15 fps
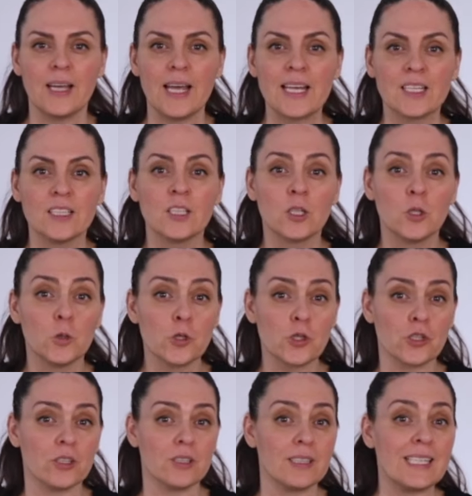In
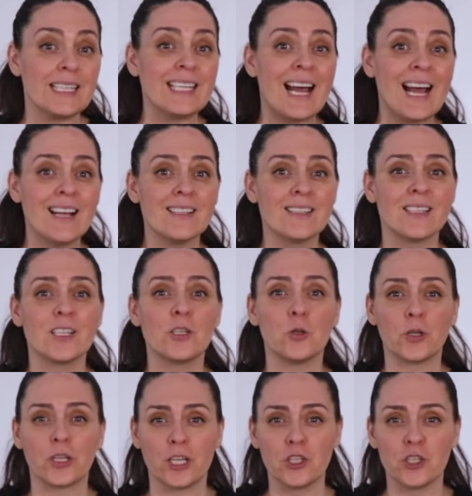conclusion, enhancing
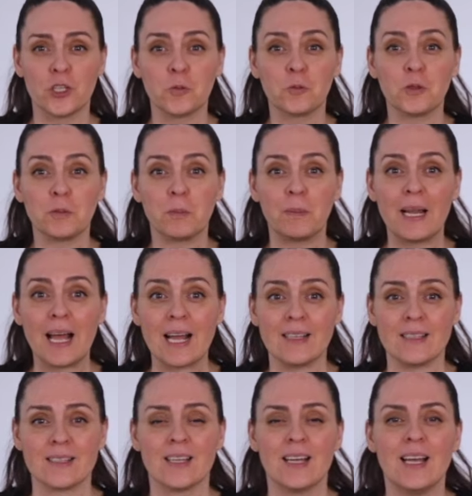your kitchen with
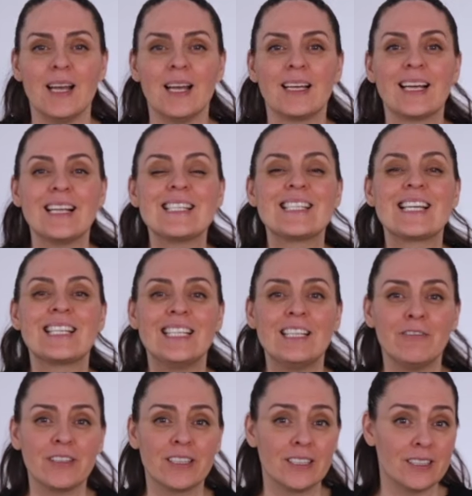plants can
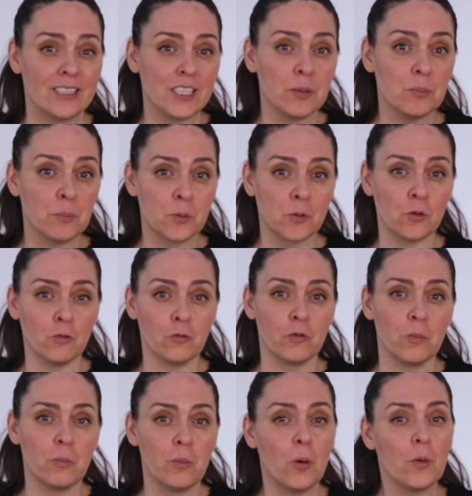significantly improve
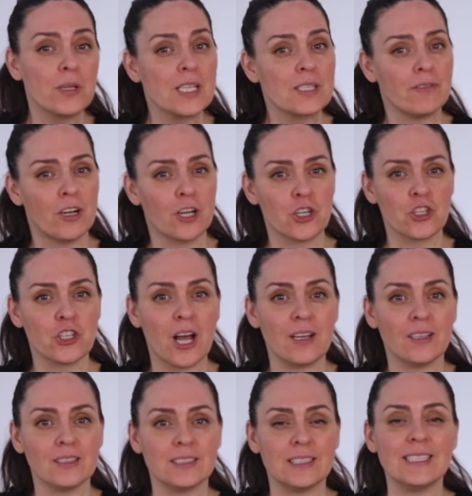both its
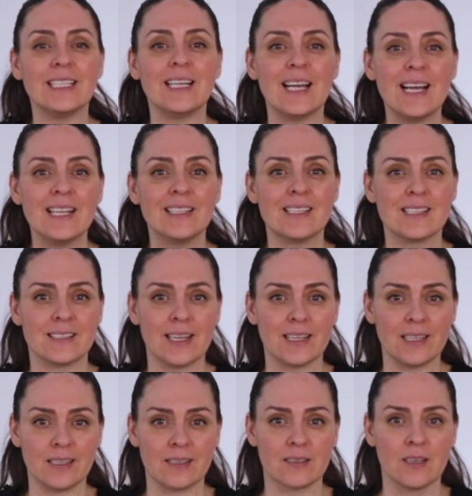functionality and
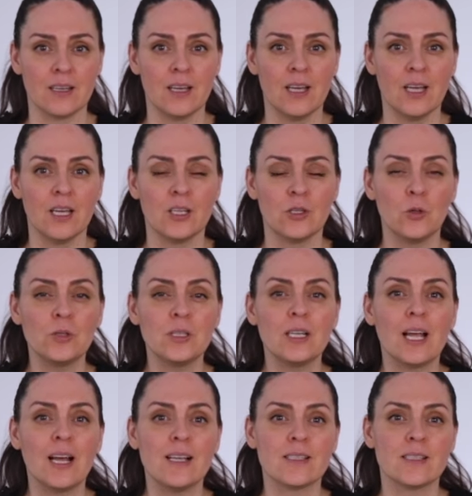aesthetics.
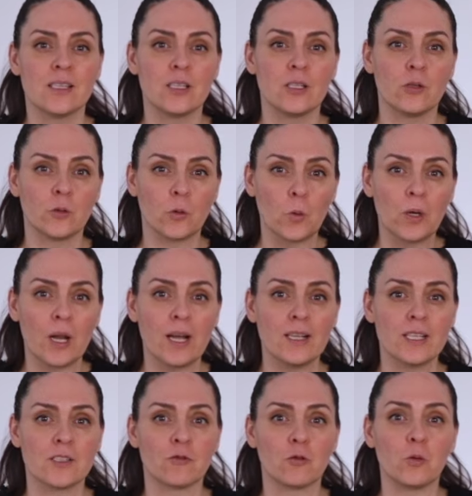Utilizing grow
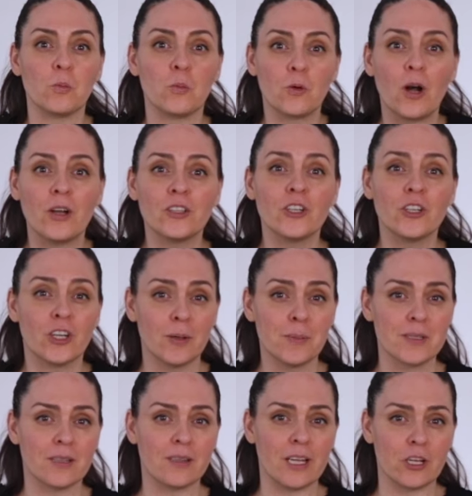lights for broader herb
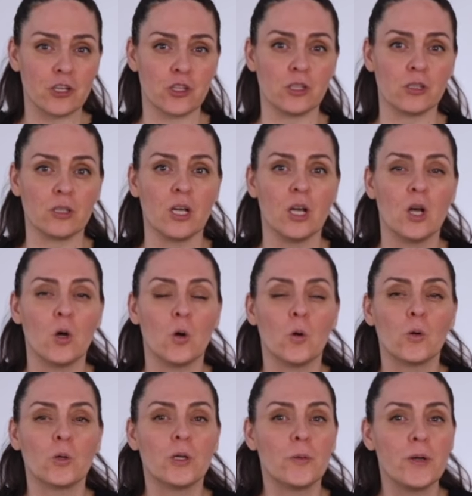selection
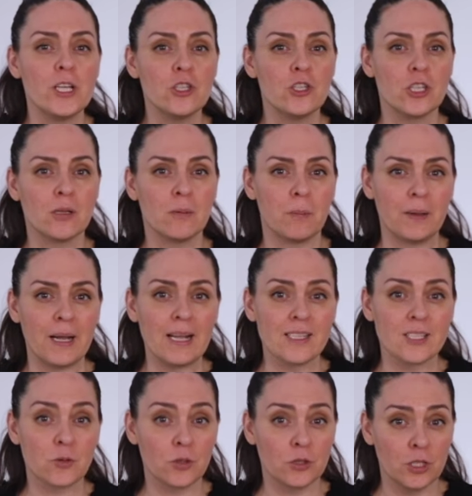or arranging
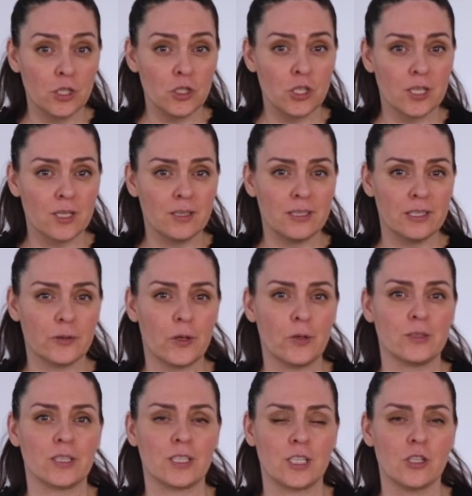plants strategically
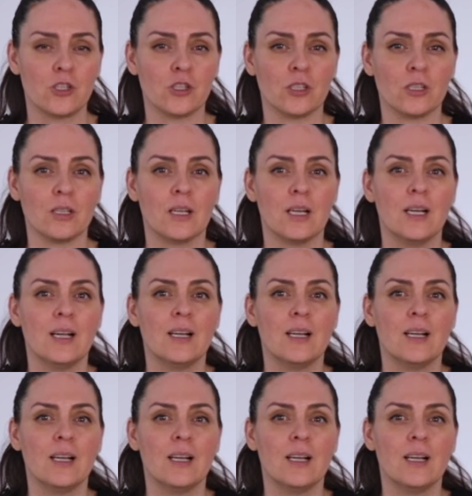around the kitchen